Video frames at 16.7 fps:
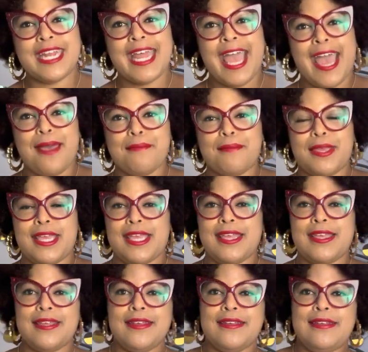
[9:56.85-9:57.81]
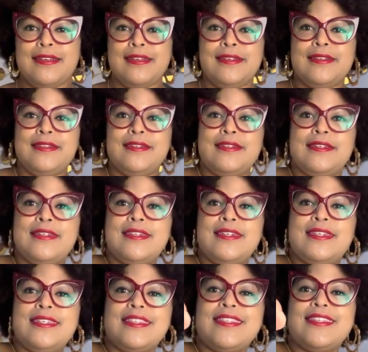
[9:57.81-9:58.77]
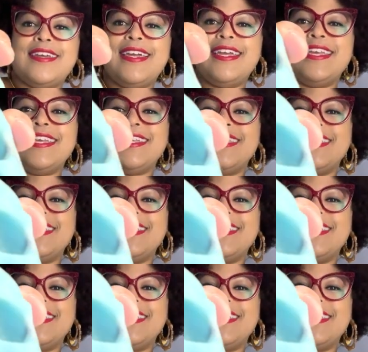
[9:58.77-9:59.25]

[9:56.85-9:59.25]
happy. Ding!